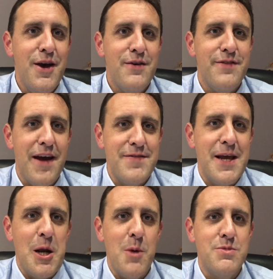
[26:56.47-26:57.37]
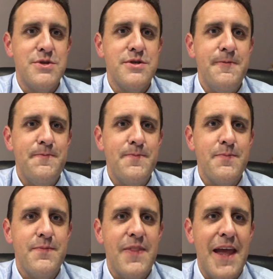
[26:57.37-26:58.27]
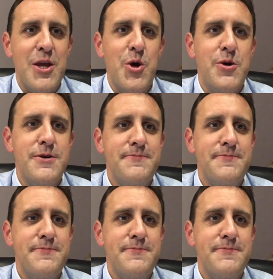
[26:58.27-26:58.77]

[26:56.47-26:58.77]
five-day clubs. Thank you.